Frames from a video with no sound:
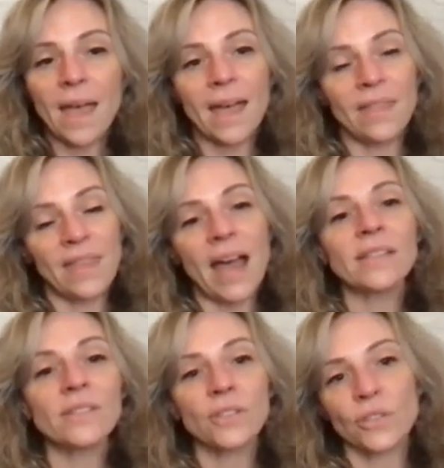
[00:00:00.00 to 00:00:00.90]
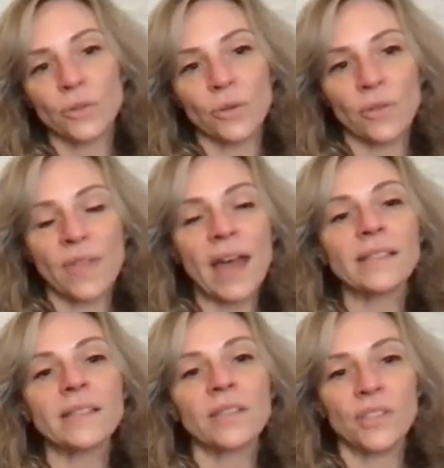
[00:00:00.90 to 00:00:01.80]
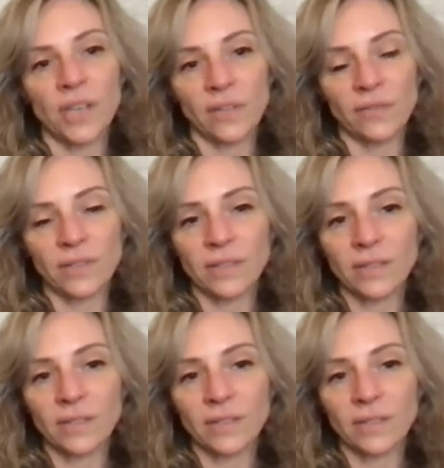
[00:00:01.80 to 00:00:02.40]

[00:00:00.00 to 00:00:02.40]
and that's the truth. That's the shift,